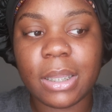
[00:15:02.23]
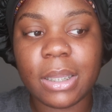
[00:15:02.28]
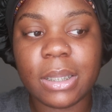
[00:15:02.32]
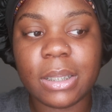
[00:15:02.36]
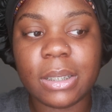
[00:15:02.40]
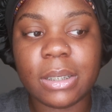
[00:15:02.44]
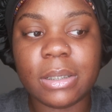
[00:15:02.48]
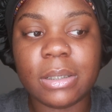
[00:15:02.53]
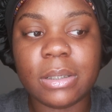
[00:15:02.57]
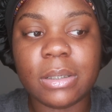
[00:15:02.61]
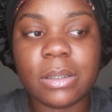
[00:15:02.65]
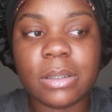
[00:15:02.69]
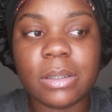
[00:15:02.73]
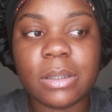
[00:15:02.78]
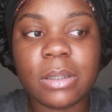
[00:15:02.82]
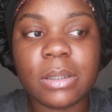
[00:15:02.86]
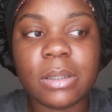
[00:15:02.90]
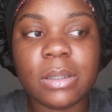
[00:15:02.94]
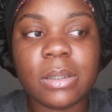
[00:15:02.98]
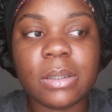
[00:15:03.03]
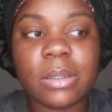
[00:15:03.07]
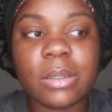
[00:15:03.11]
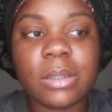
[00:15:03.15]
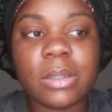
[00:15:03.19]
could
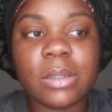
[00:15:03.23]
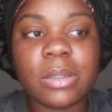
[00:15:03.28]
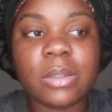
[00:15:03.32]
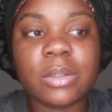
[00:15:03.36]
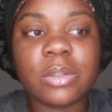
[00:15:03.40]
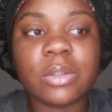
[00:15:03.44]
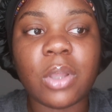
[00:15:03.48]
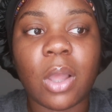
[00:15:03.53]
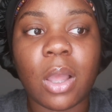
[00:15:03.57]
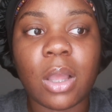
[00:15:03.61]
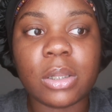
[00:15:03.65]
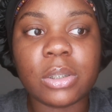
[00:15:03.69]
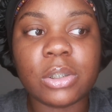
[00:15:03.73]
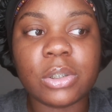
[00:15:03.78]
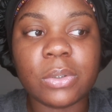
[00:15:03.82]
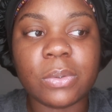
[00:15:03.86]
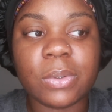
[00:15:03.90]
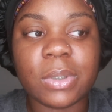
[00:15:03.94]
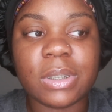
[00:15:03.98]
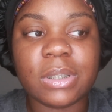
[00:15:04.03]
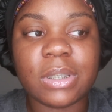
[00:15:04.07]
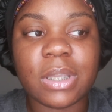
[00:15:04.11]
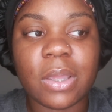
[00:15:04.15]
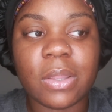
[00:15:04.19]
talk
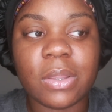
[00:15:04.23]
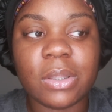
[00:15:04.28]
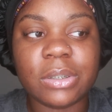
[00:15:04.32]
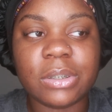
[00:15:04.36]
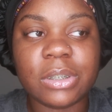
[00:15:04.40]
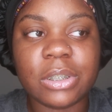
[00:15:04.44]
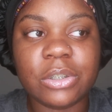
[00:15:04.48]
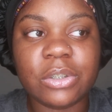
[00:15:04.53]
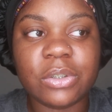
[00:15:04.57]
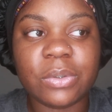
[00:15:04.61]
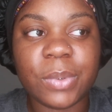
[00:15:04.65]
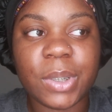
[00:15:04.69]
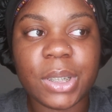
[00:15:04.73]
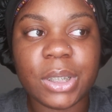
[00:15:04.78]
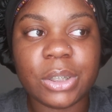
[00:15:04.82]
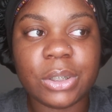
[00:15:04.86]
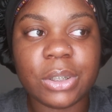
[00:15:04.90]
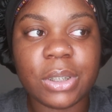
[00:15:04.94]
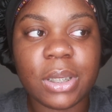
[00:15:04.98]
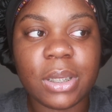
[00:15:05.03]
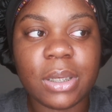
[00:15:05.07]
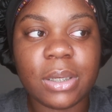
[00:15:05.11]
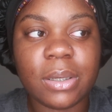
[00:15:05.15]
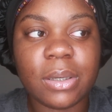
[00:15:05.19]
to and tell the
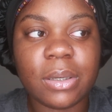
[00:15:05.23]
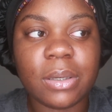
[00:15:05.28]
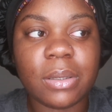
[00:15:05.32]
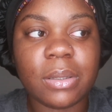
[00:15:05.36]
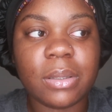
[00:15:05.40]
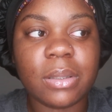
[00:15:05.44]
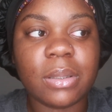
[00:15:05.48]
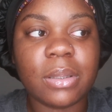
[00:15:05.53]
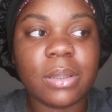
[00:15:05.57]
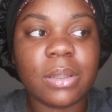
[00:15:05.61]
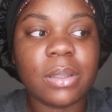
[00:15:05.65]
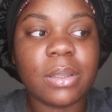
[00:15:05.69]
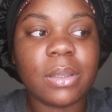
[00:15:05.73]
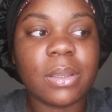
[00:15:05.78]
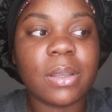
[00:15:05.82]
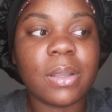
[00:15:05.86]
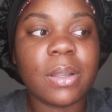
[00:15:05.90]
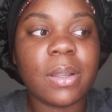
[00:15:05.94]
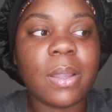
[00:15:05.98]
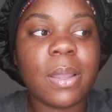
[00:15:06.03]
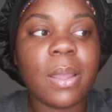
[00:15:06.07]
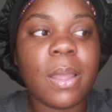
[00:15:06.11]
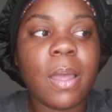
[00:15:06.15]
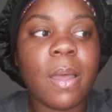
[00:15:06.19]
situation
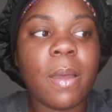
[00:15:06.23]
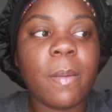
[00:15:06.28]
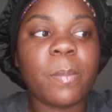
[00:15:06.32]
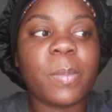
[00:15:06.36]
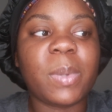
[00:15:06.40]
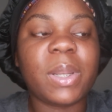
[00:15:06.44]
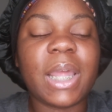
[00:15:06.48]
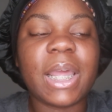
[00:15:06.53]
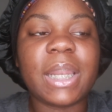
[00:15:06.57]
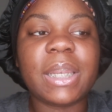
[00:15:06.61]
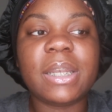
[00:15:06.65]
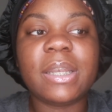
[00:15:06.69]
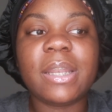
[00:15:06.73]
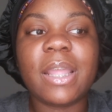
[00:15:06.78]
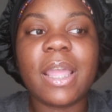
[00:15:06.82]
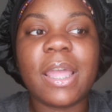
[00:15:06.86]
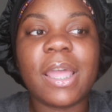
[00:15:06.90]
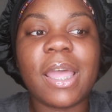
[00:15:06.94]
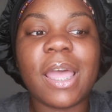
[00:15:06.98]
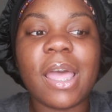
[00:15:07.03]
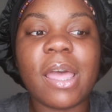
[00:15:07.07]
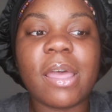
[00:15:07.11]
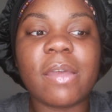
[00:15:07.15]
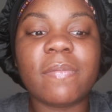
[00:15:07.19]
but I didn't
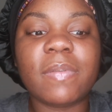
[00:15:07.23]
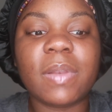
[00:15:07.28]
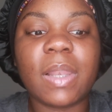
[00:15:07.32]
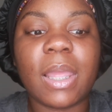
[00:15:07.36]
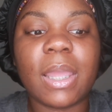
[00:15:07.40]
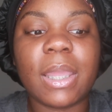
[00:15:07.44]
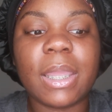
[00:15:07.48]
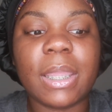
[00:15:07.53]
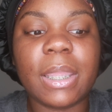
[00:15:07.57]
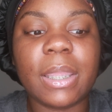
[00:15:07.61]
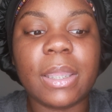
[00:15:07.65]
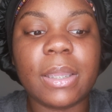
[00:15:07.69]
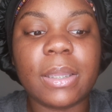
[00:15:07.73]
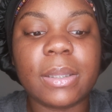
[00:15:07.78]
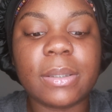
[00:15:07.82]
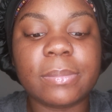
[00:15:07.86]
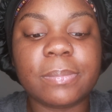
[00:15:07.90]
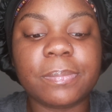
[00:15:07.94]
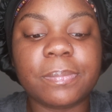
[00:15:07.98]
have like